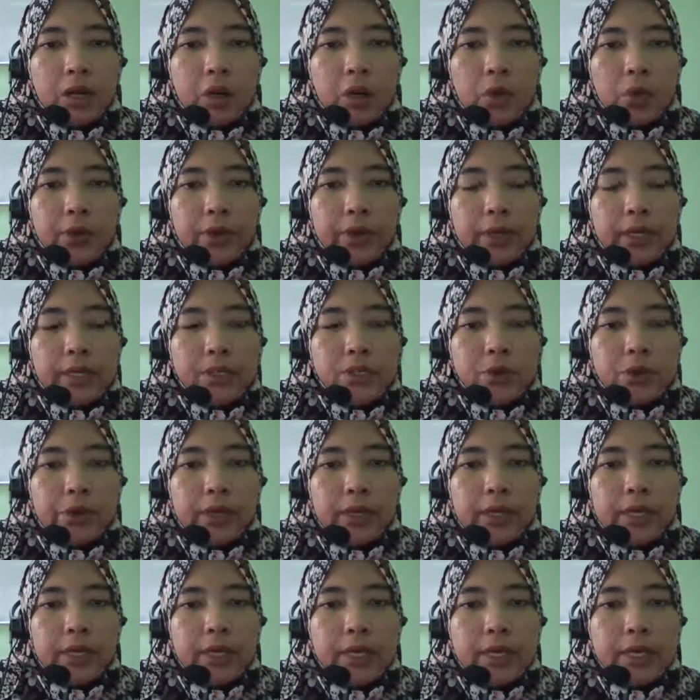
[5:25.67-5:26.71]
Okay, so
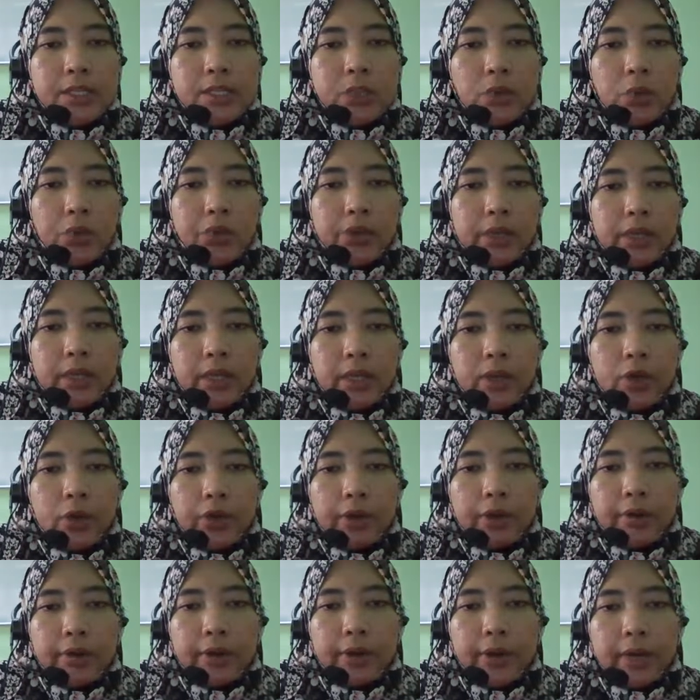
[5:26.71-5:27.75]
in this ODE, on
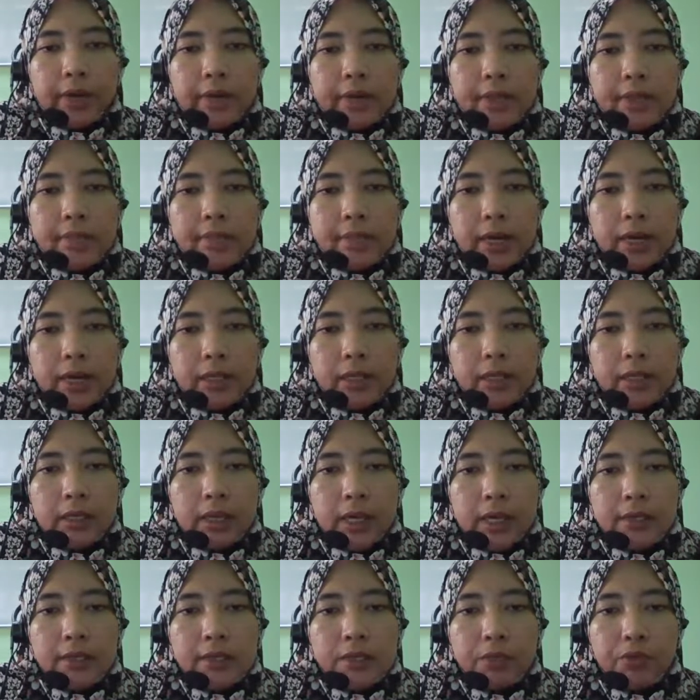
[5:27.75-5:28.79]
the right-hand side, the
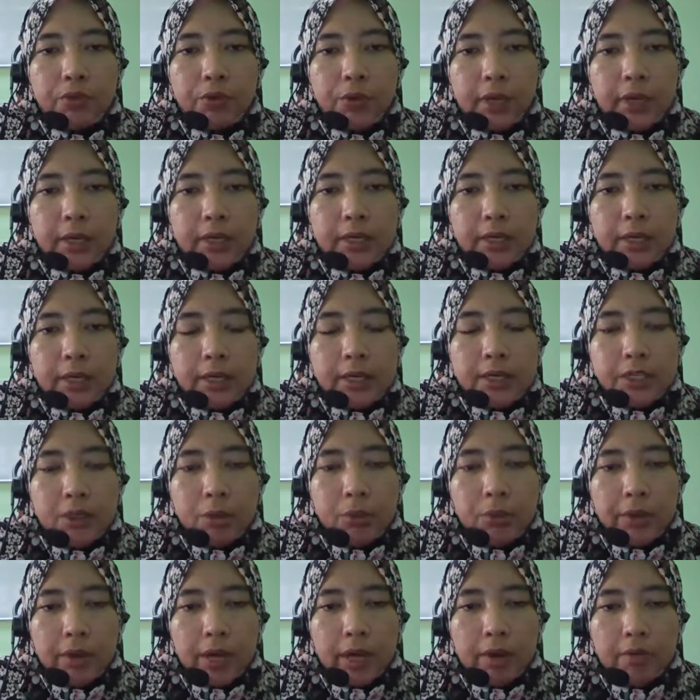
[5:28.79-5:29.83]
answer for integration,
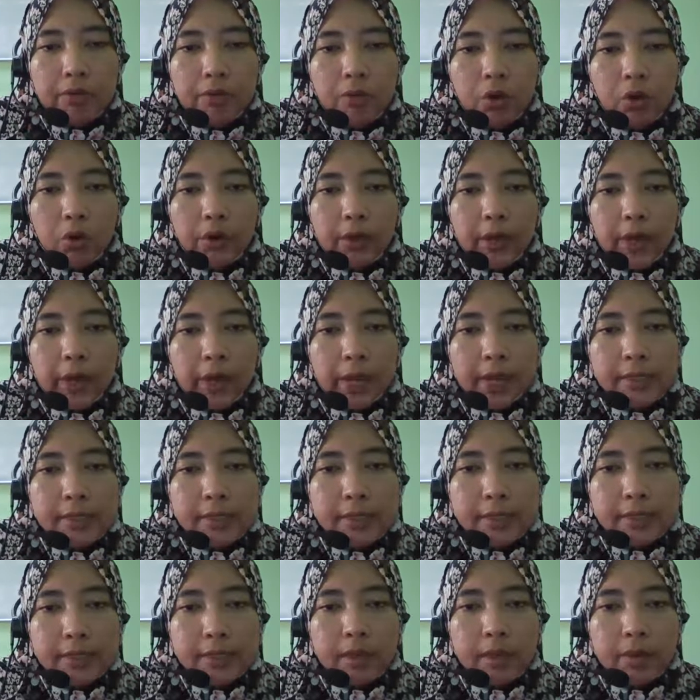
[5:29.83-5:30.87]
we have ln
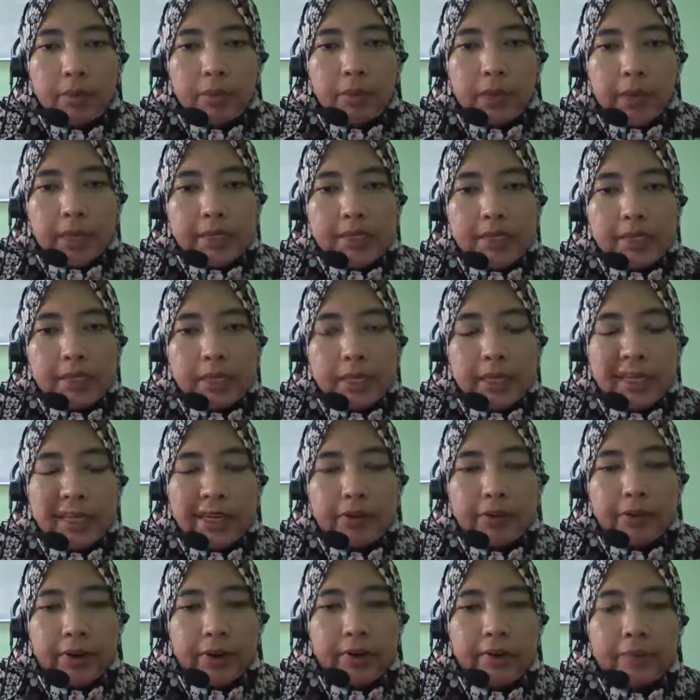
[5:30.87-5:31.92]
x plus c,
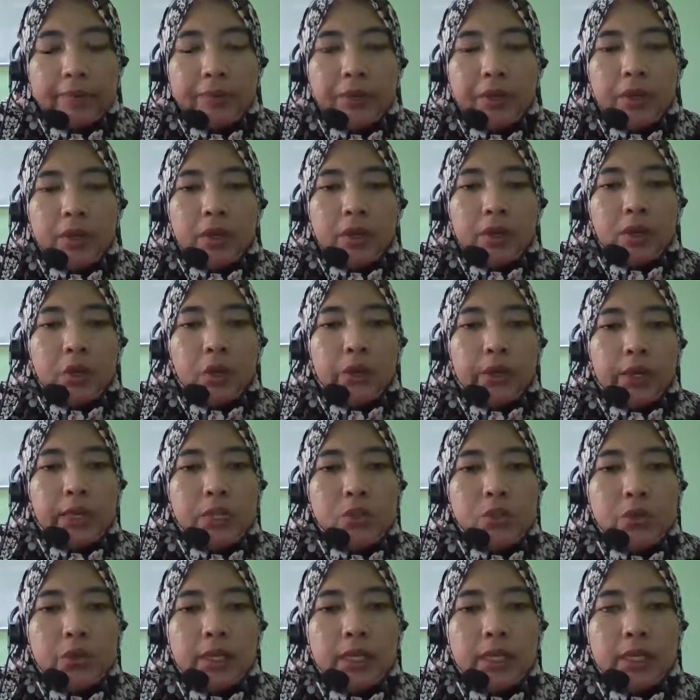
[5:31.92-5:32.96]
correct? Okay,
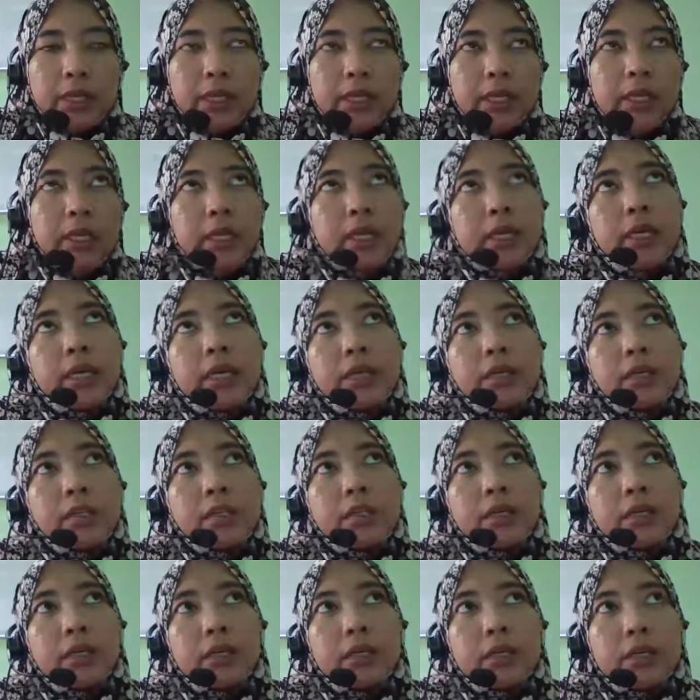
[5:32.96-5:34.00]
so in this
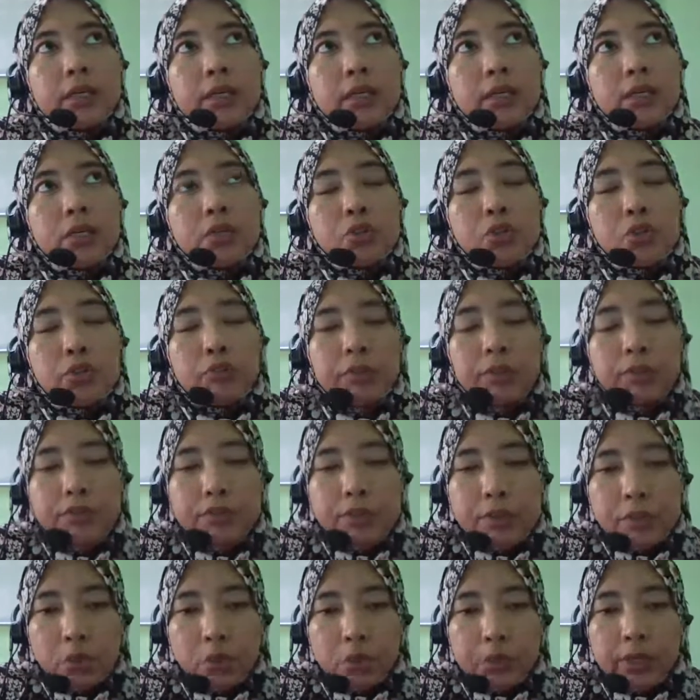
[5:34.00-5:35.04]
solving
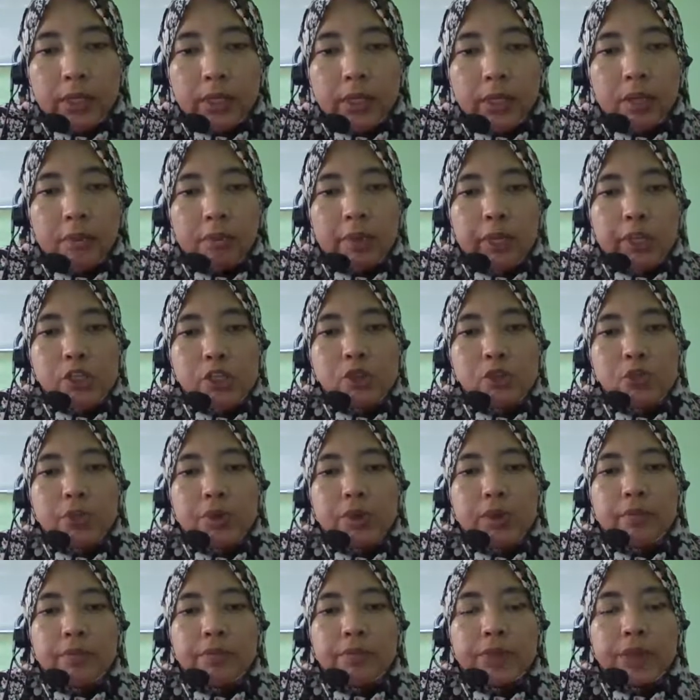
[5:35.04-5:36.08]
first ODE, make
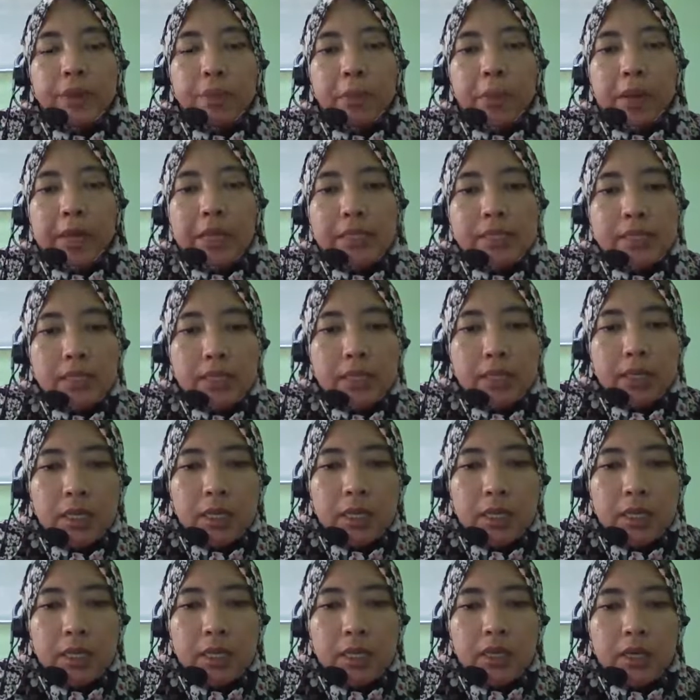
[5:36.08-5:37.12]
sure the plus
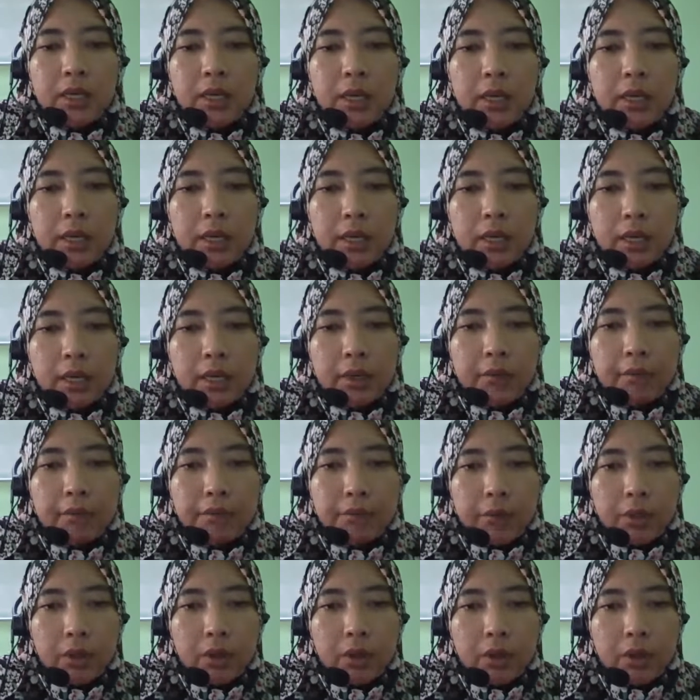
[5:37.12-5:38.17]
c, uh,